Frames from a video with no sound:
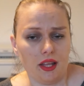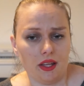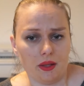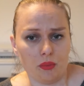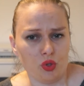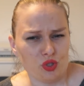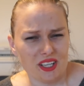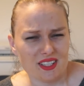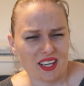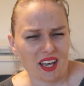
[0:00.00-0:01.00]
Uh,
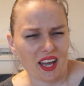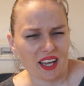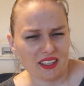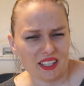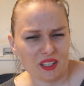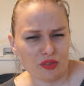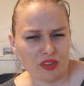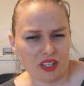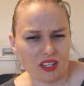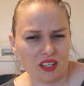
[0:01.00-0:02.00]
mostly it's a highlight, I
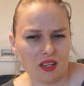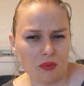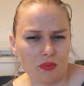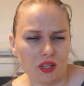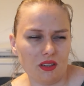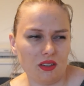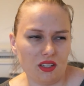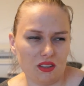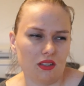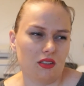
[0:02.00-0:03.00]
think. It,
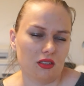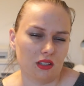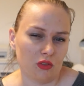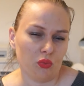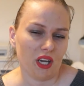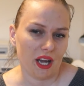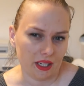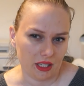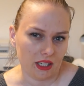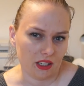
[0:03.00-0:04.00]
it does give me
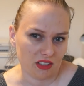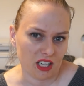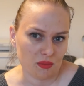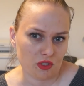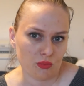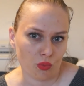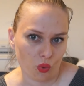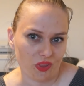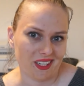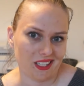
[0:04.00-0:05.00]
highlighting vibes
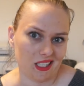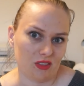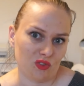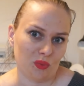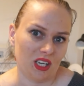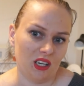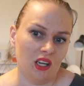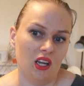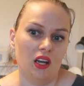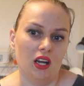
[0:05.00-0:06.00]
more than it gives me
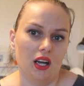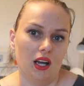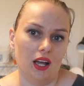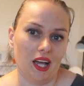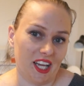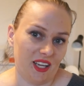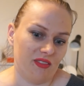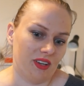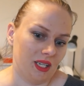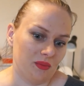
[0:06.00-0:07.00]

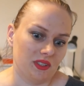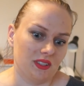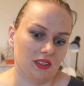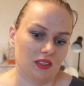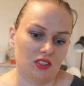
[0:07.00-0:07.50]
eye vibes.